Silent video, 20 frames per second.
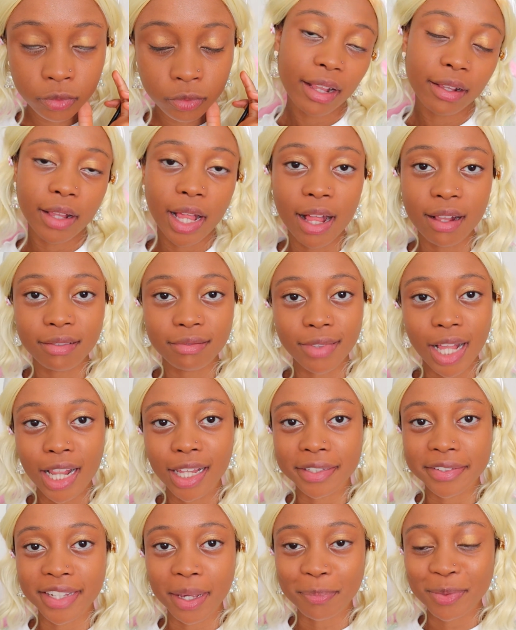I'll, I'll,
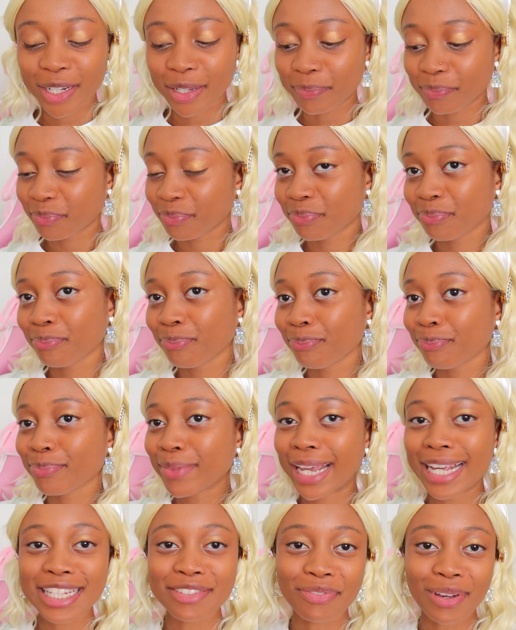I'll accept it.
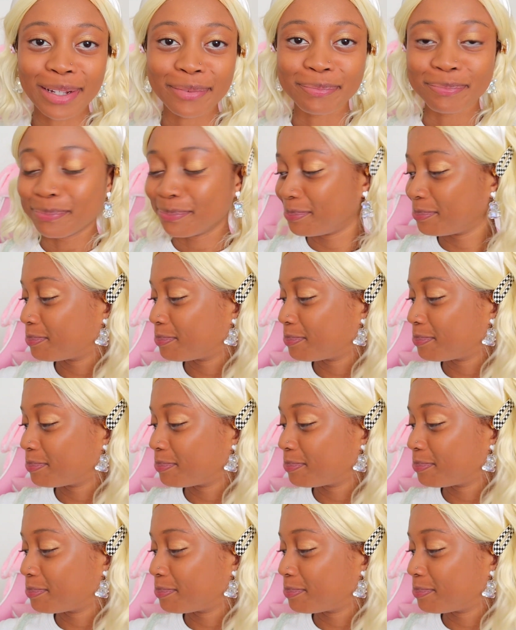It's fine.